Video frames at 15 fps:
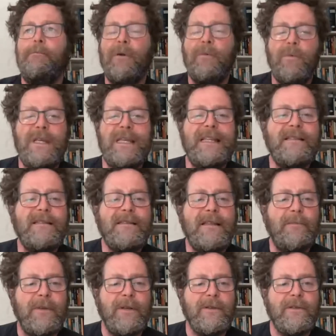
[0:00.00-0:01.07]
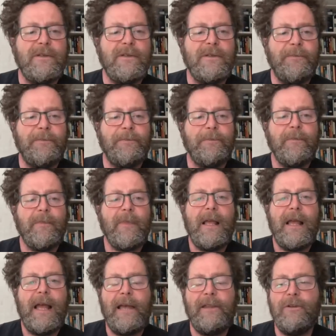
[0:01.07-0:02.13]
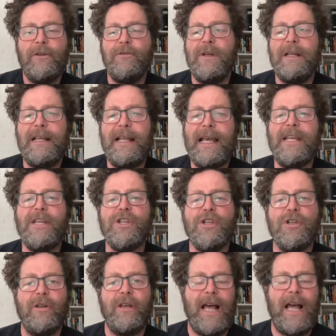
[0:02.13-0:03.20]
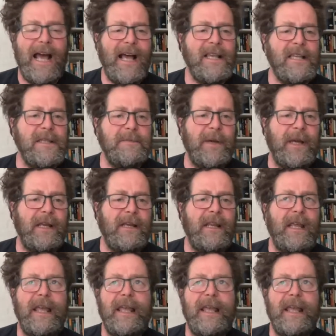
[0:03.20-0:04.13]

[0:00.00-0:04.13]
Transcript: but we need stimulus and the relational aspect